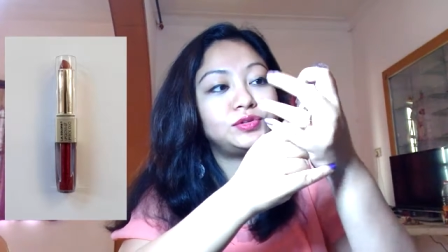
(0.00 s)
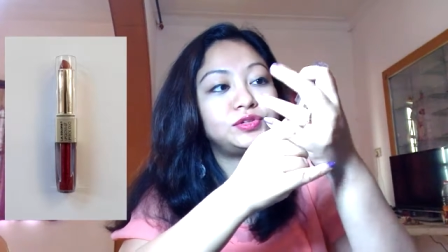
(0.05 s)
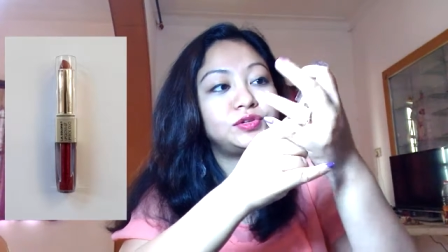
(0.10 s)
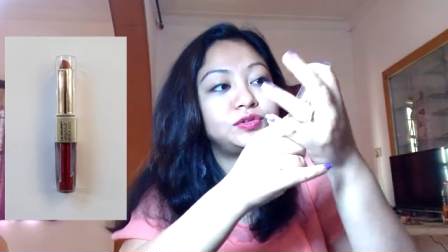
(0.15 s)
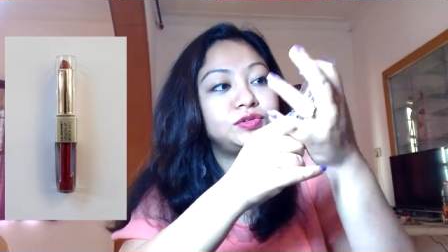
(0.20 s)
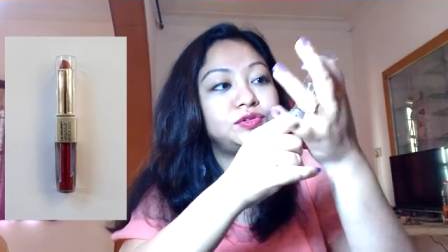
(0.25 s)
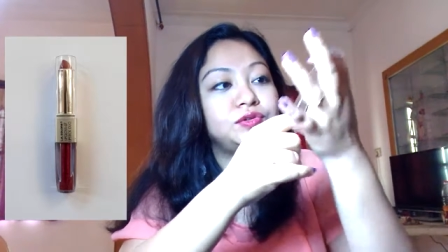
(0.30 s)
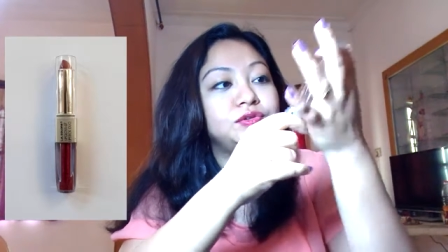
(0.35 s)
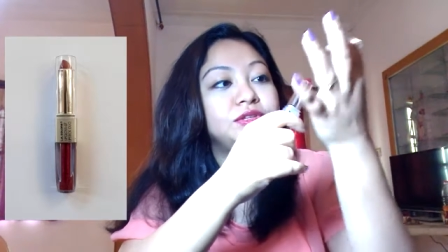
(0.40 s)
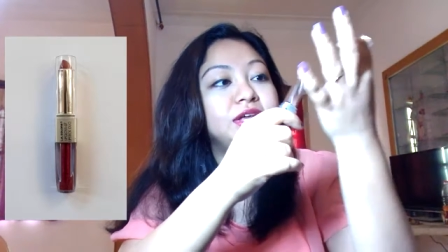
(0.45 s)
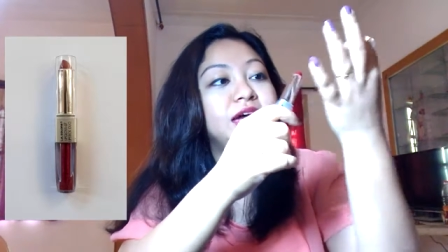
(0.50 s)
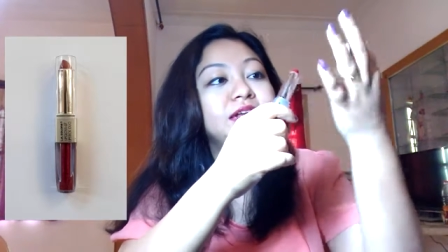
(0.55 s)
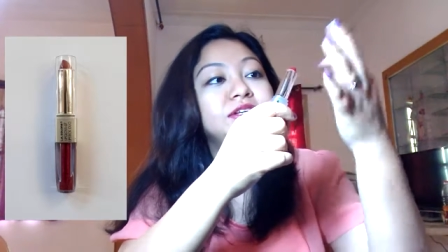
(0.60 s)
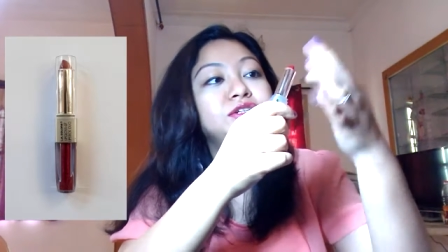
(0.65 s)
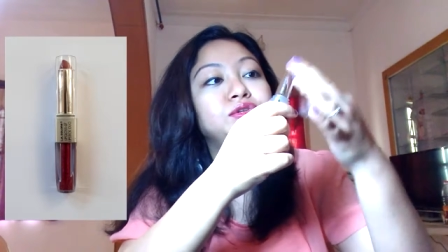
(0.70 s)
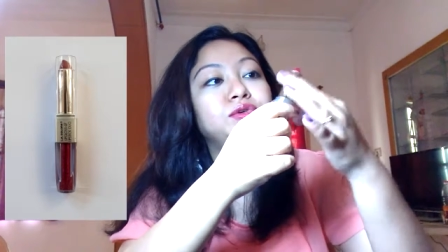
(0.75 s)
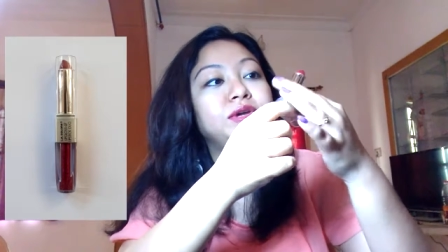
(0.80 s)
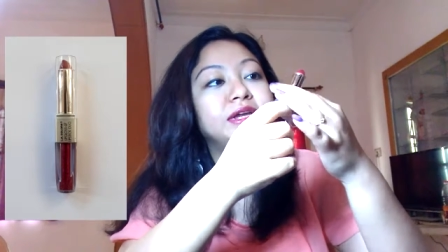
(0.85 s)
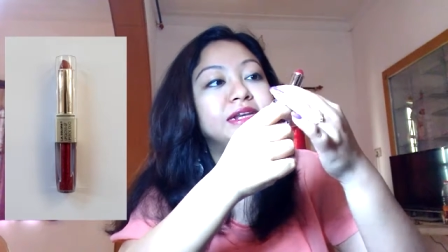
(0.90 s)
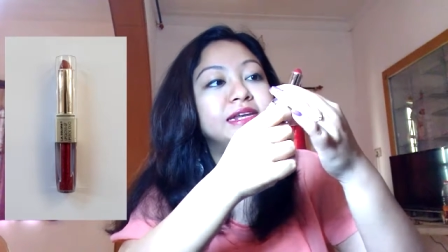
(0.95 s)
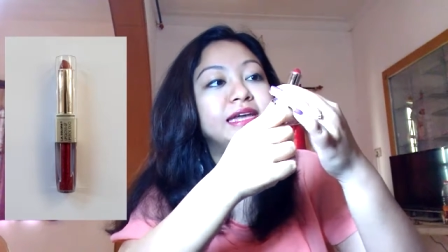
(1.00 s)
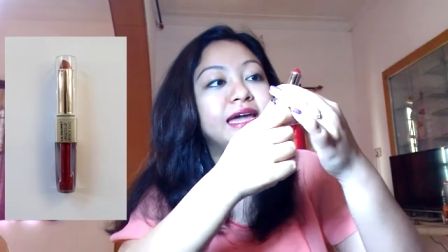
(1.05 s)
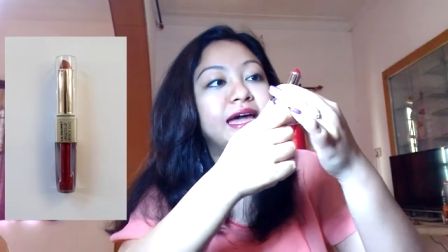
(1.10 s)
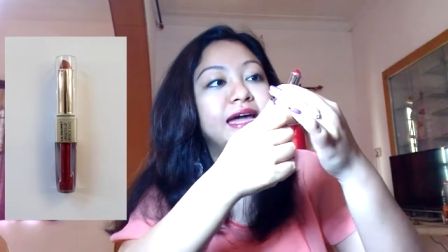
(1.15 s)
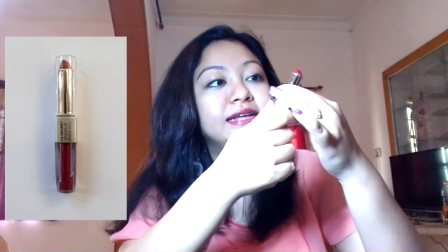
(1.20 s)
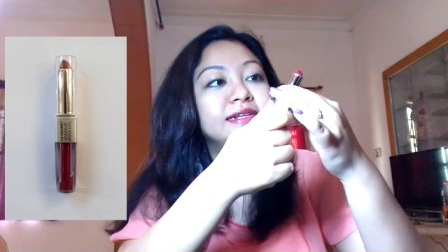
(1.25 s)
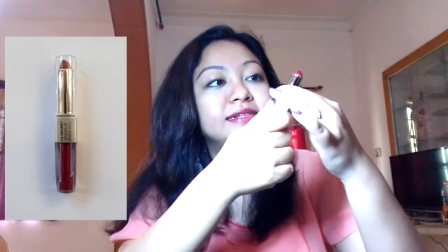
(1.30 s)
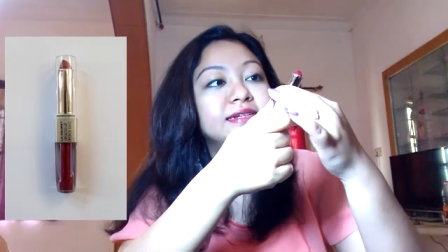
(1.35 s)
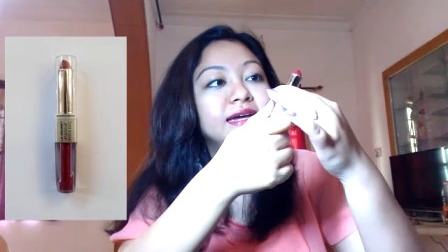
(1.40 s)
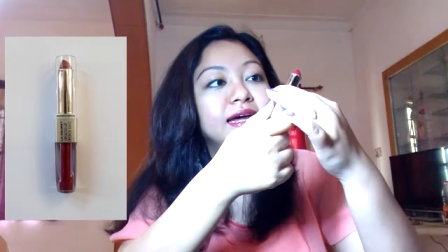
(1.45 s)
so that you can
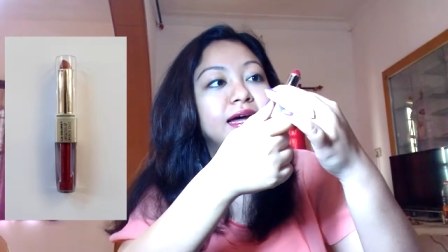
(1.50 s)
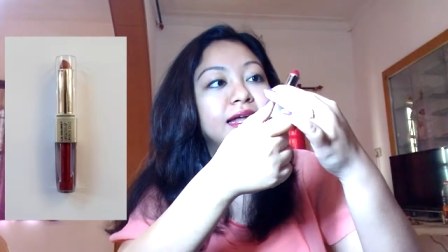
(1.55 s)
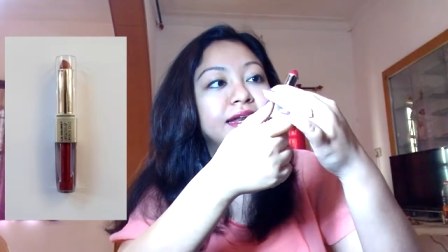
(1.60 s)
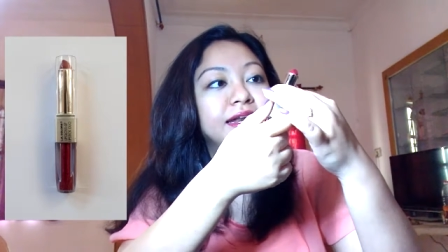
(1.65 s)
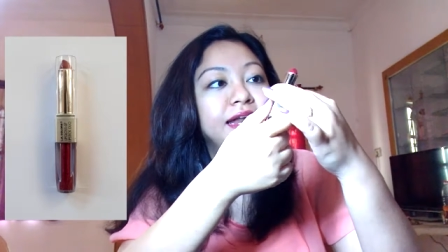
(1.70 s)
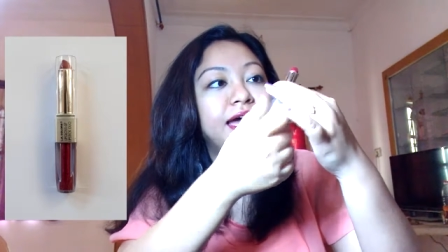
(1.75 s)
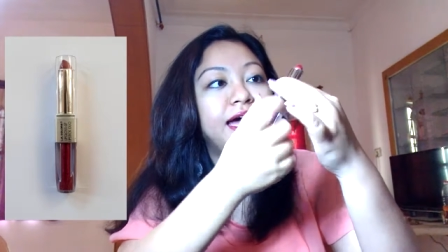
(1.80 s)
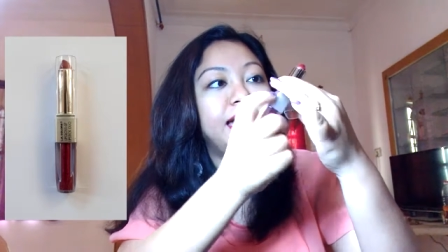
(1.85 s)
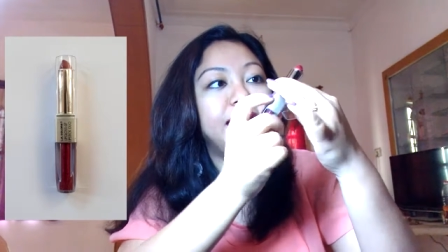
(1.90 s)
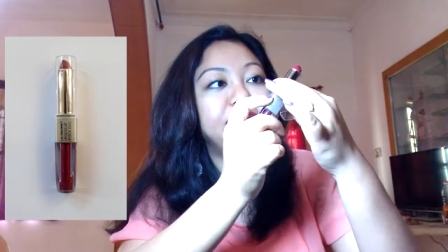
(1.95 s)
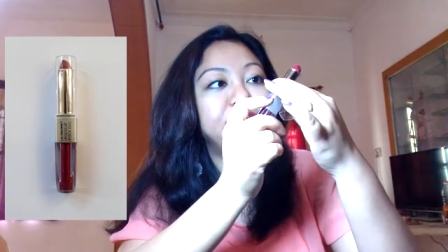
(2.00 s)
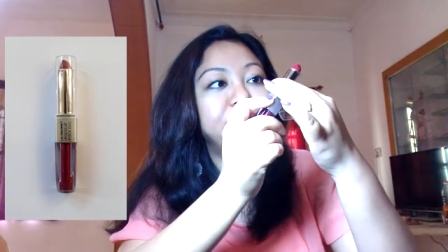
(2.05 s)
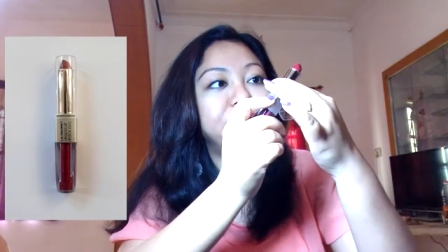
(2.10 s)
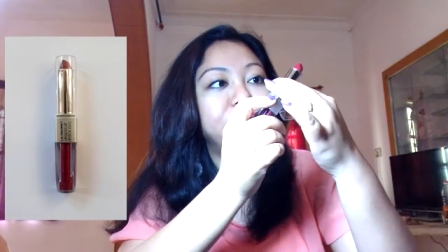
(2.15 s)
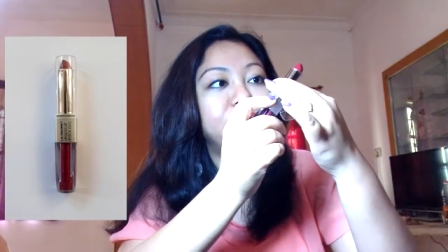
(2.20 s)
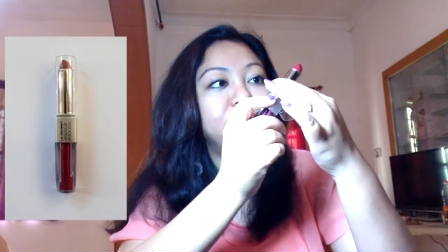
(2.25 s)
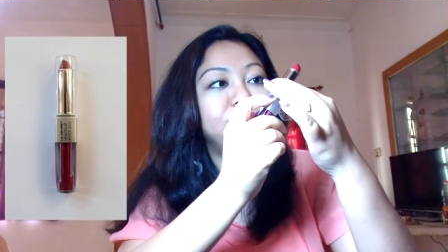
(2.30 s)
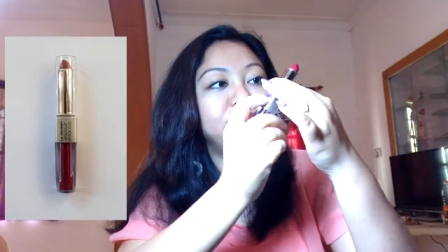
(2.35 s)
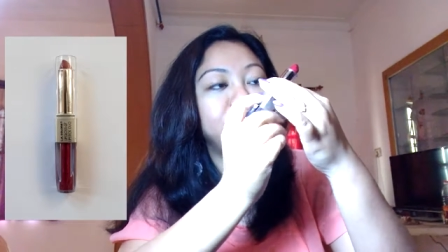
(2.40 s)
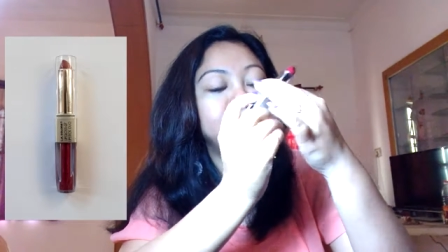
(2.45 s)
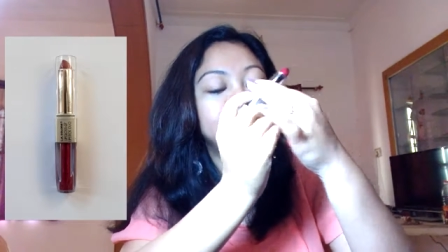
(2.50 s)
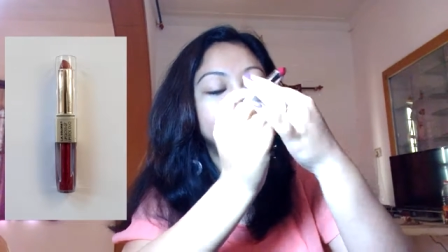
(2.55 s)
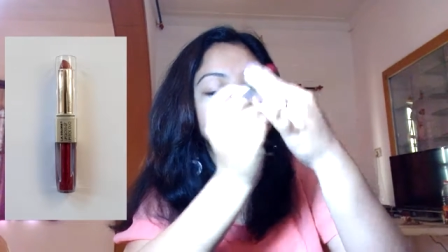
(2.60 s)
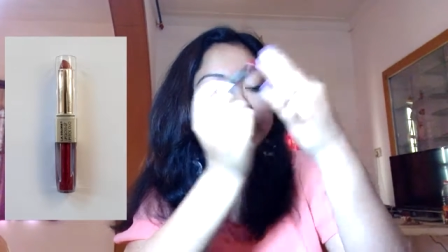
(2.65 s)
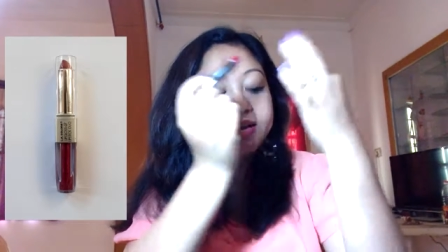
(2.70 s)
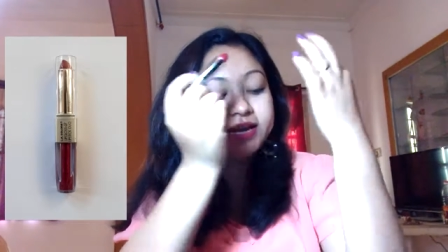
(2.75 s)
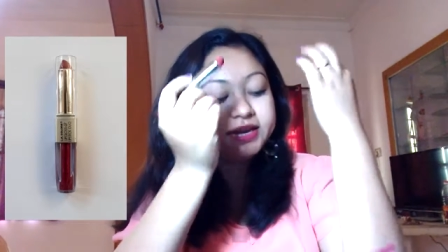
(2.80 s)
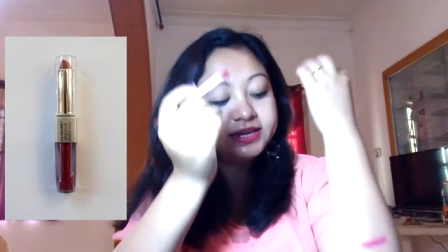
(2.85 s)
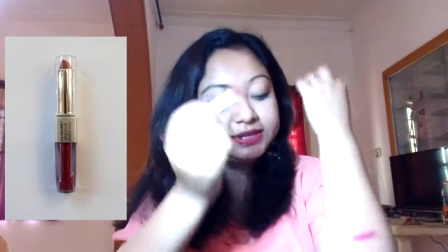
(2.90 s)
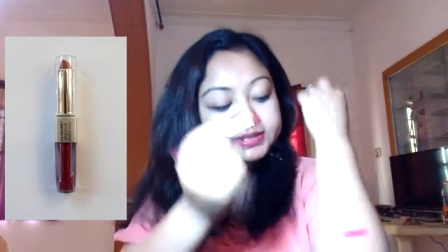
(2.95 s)
get an idea of it,
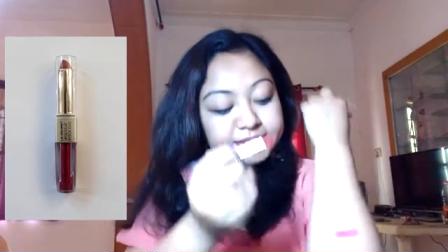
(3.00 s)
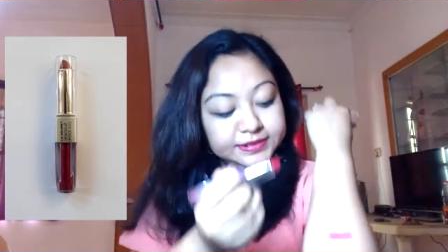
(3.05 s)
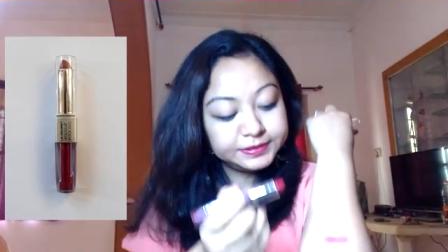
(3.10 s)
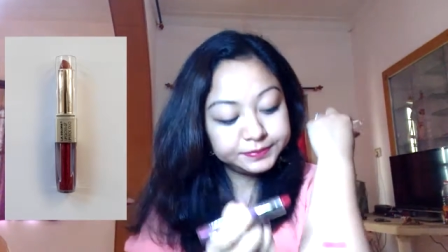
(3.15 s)
guys.